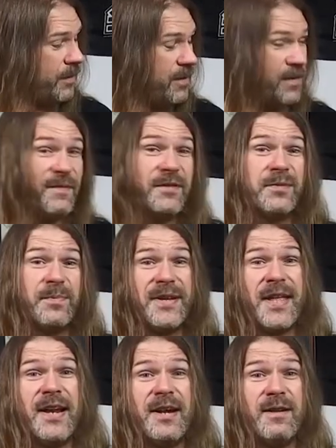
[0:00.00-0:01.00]
If I have to
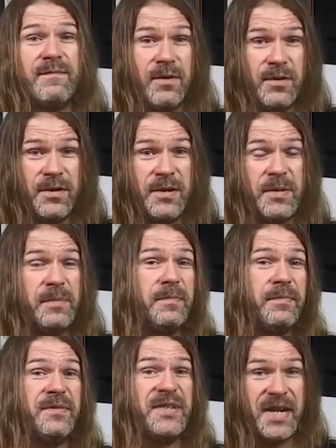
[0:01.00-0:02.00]
explain that any further,
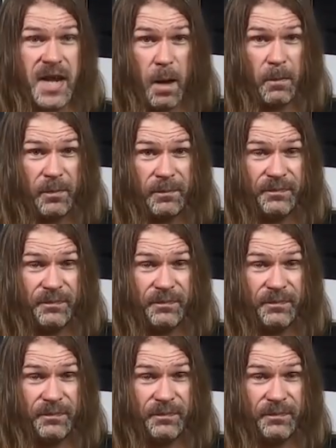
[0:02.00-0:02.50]
seek help.